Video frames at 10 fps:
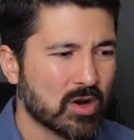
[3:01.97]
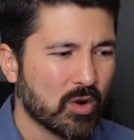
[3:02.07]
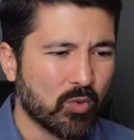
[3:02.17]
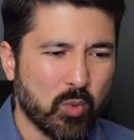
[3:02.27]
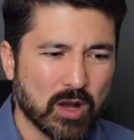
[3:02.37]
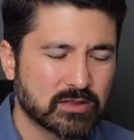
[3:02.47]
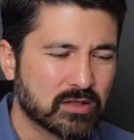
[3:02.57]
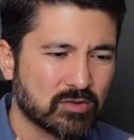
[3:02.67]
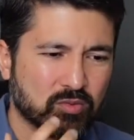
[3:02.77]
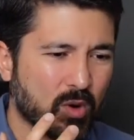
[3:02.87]
what the
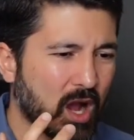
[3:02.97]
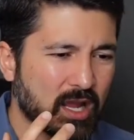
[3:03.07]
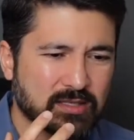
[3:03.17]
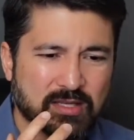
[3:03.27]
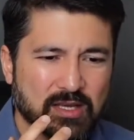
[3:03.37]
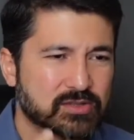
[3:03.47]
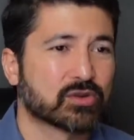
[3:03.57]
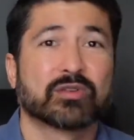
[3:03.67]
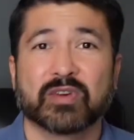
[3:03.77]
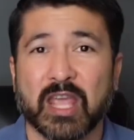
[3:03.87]
right
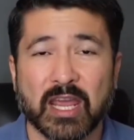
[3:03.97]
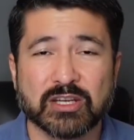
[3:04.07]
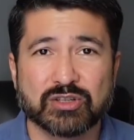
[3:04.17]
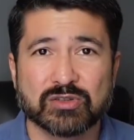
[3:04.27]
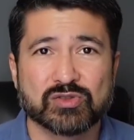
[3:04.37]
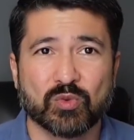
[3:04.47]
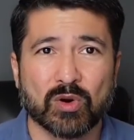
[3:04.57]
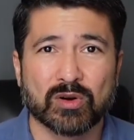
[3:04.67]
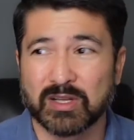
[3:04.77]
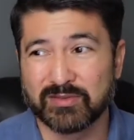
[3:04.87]
certifications were.
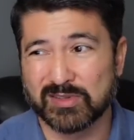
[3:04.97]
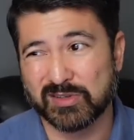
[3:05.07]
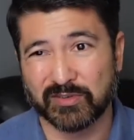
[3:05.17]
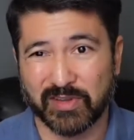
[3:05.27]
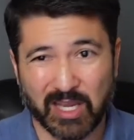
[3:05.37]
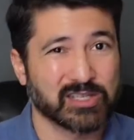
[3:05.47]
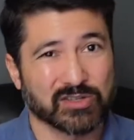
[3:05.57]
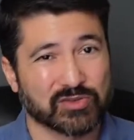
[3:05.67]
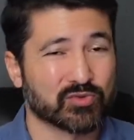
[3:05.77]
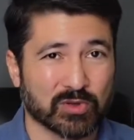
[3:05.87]
And even the
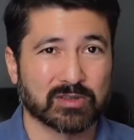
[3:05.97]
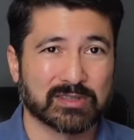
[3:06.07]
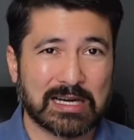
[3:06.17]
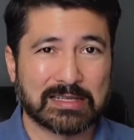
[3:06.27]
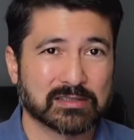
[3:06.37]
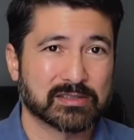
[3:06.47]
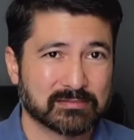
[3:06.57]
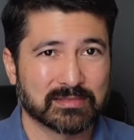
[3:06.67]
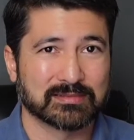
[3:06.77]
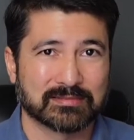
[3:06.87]
certifications were kind of
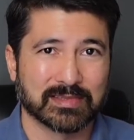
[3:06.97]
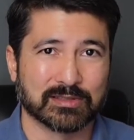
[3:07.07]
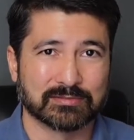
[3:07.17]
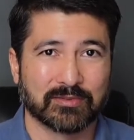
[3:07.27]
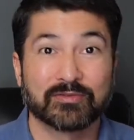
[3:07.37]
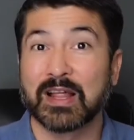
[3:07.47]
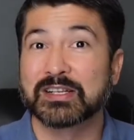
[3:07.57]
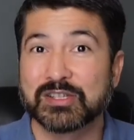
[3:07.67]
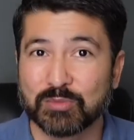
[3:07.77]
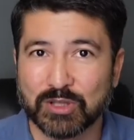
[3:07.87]
a little
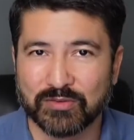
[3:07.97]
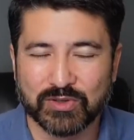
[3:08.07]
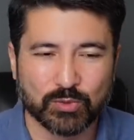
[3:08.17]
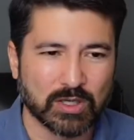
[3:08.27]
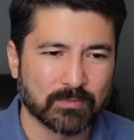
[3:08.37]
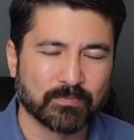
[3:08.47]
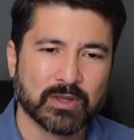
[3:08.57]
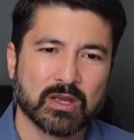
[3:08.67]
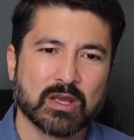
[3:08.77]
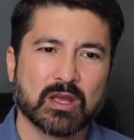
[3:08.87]
flexible, if you will.
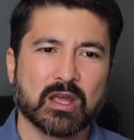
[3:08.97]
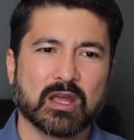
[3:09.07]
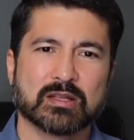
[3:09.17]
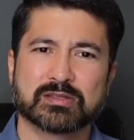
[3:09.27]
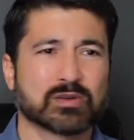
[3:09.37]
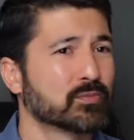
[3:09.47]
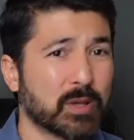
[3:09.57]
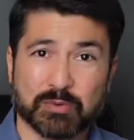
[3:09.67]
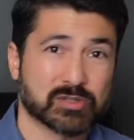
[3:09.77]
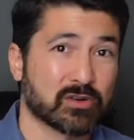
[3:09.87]
And so
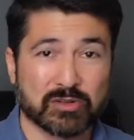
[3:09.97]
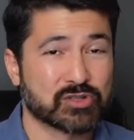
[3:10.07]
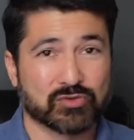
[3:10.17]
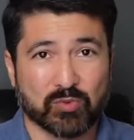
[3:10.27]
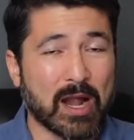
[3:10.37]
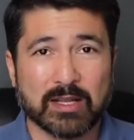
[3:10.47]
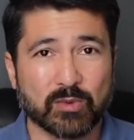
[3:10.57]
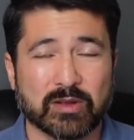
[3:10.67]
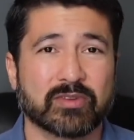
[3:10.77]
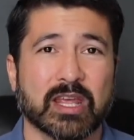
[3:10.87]
people started just writing
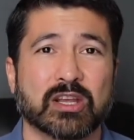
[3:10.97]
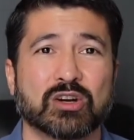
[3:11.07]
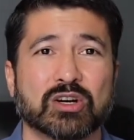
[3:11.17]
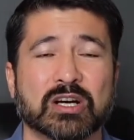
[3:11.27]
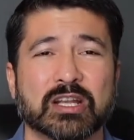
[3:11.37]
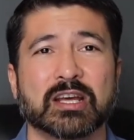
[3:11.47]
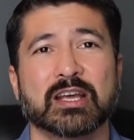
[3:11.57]
whatever they could,